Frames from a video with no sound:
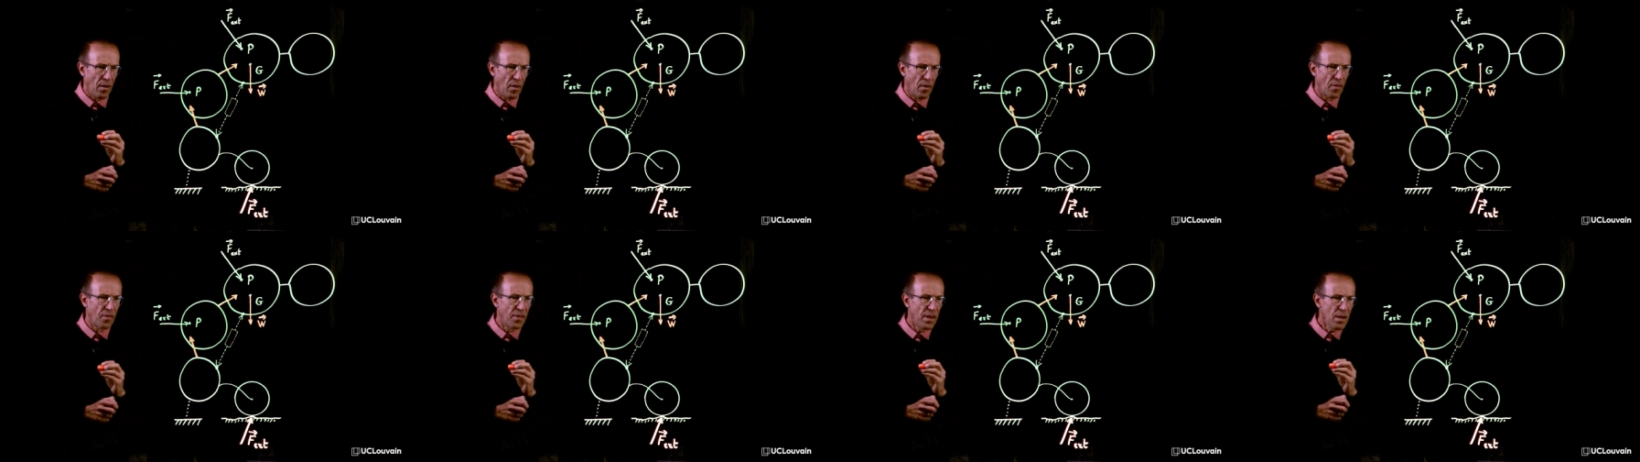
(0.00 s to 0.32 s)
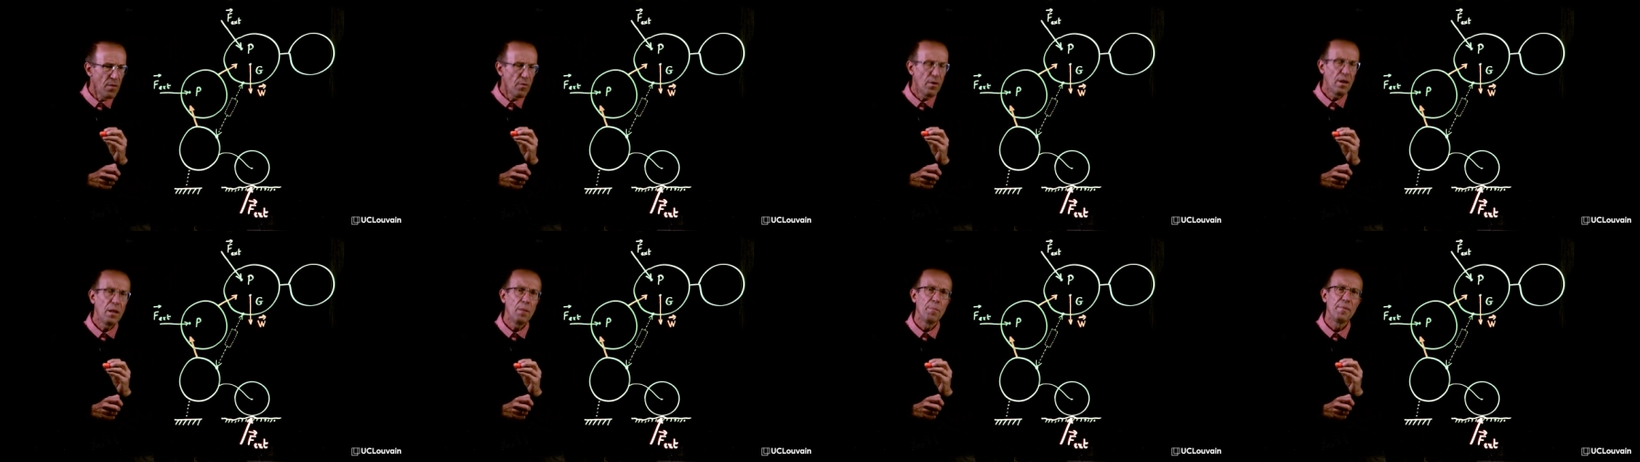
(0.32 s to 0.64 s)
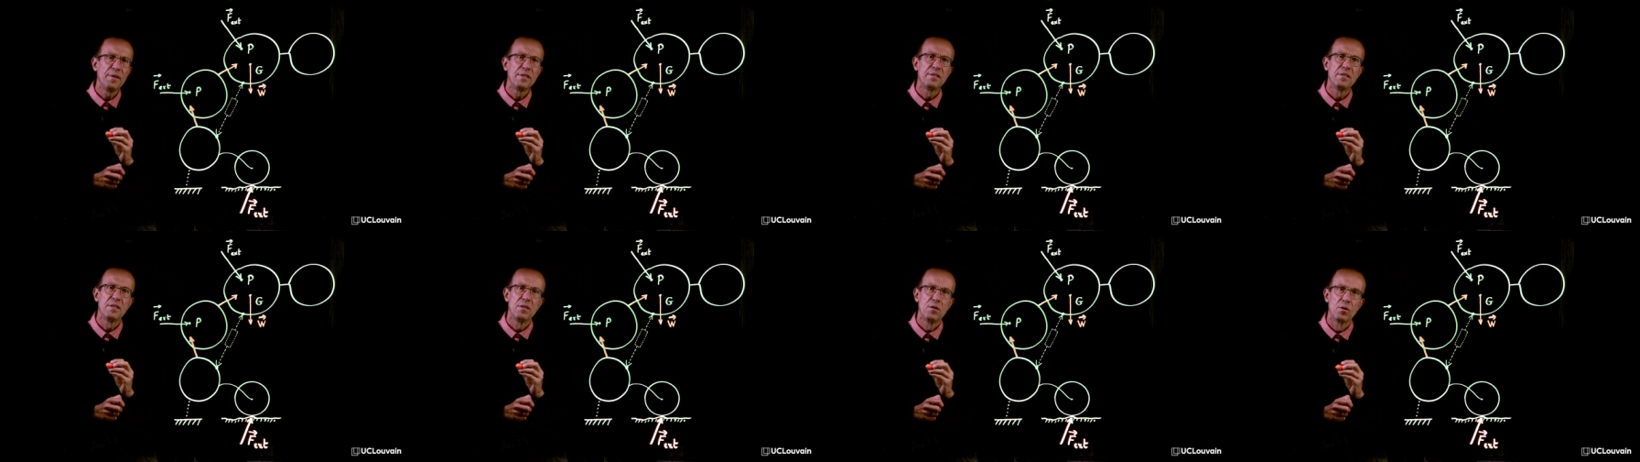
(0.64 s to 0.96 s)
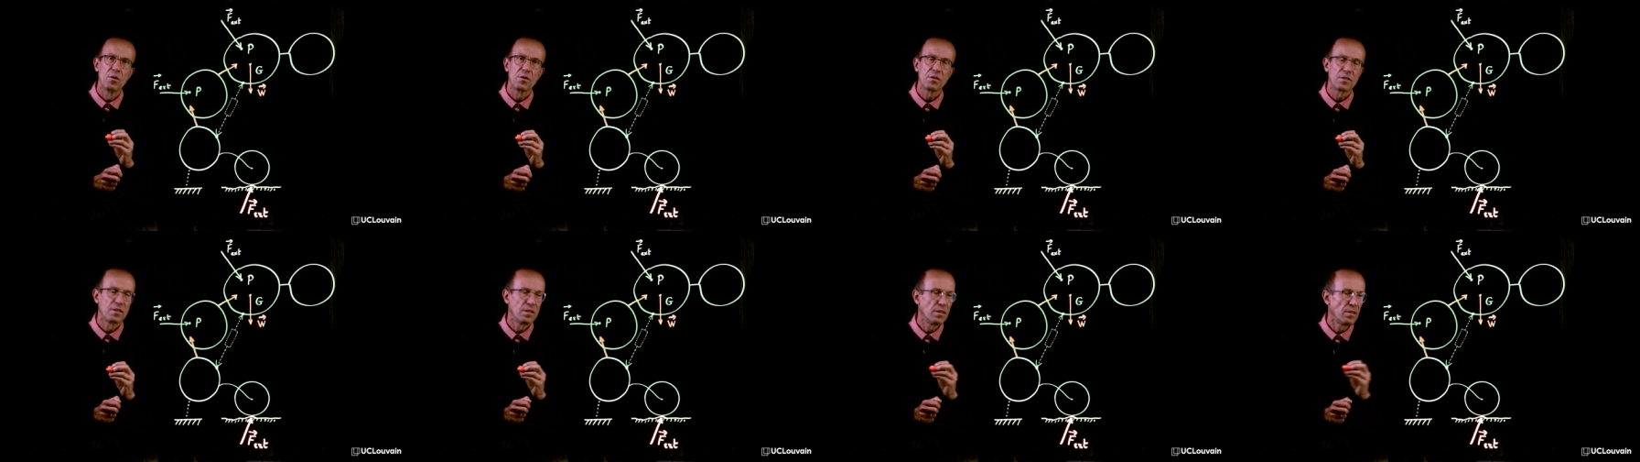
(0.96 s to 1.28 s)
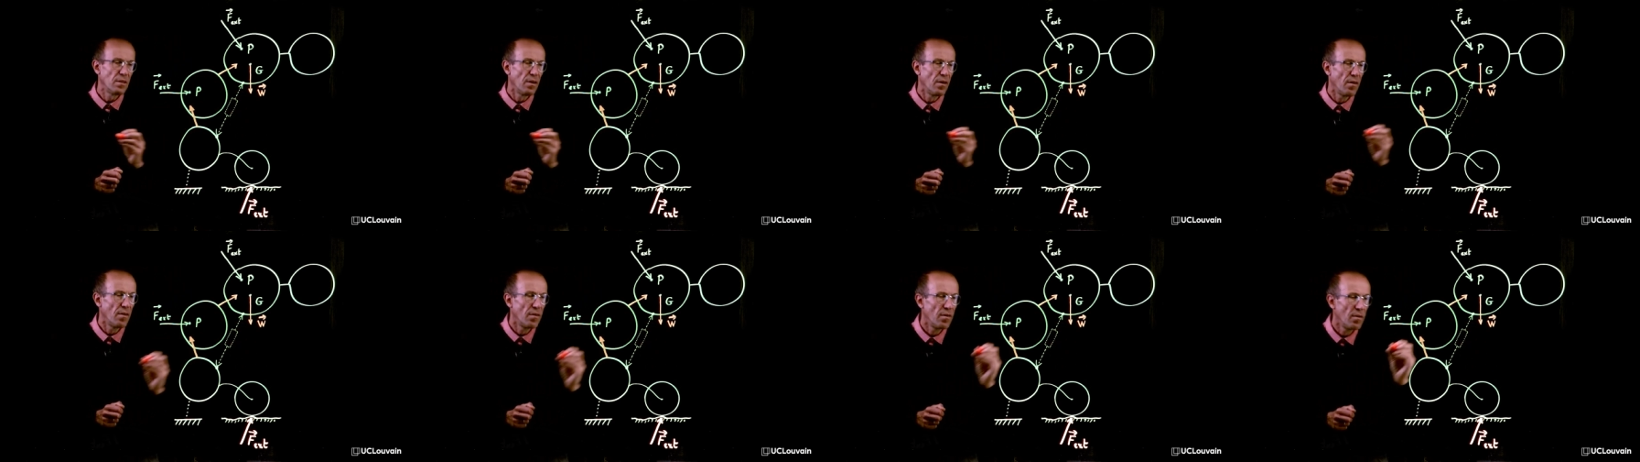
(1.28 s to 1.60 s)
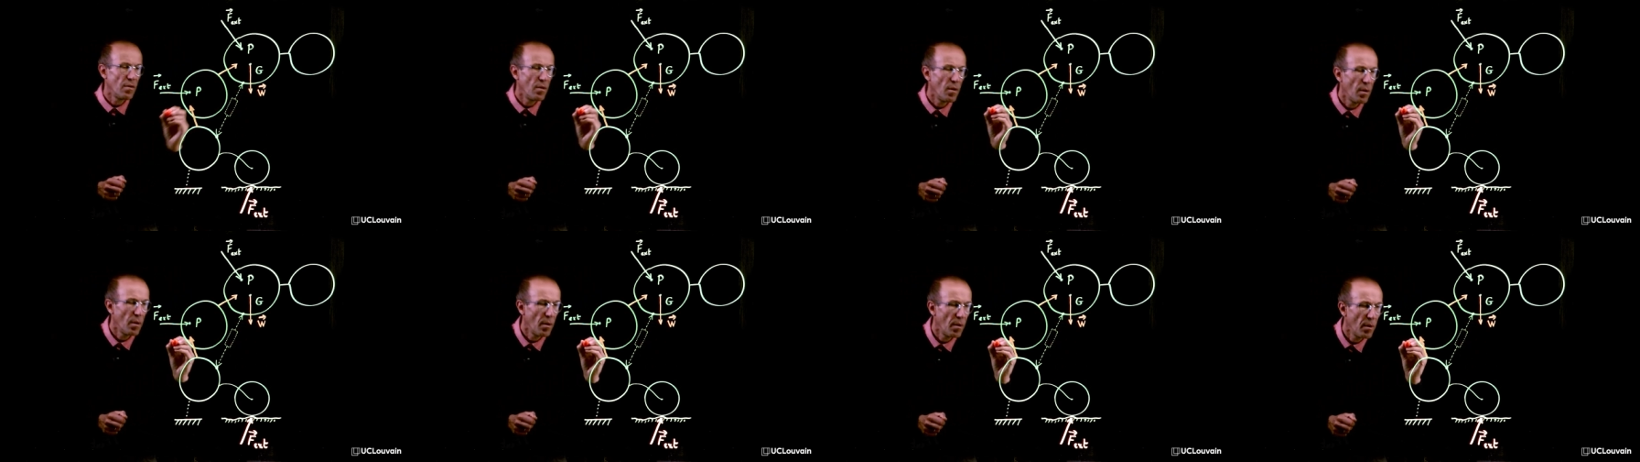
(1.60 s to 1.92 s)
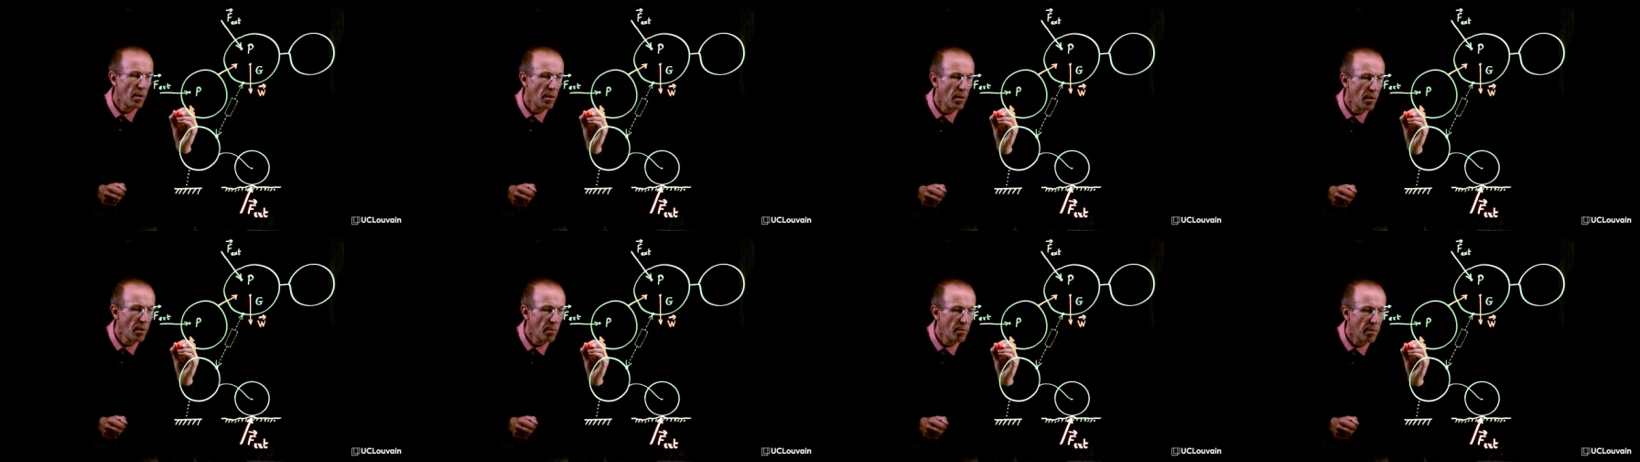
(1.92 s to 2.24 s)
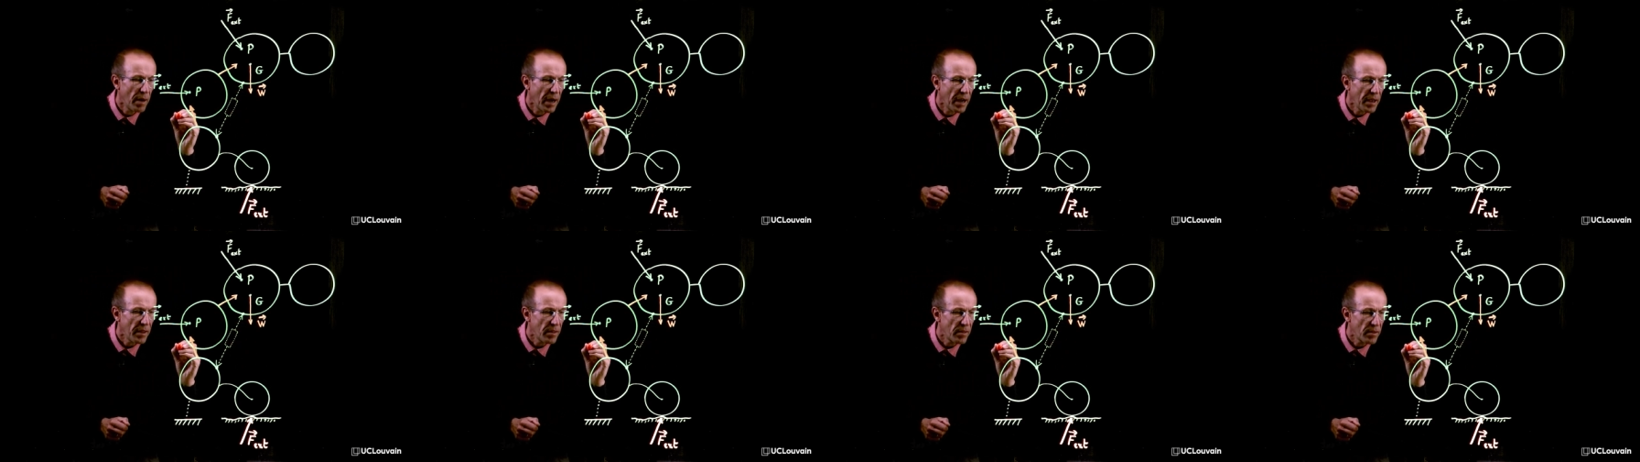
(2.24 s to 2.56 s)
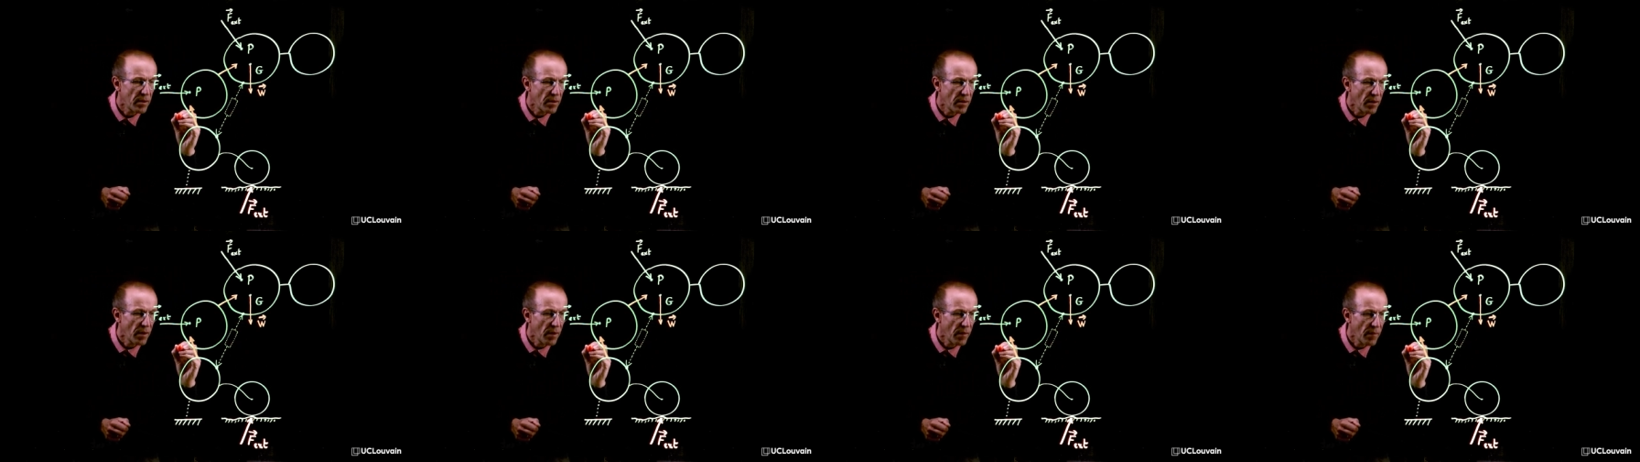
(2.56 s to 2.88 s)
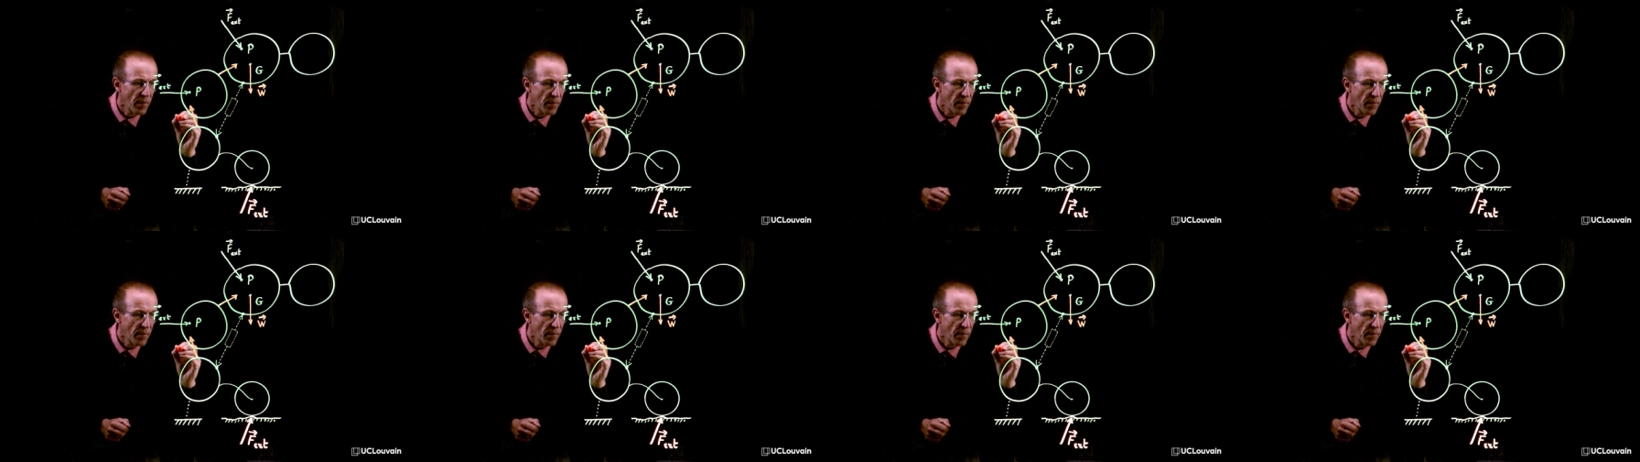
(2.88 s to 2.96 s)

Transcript: They will be denoted by the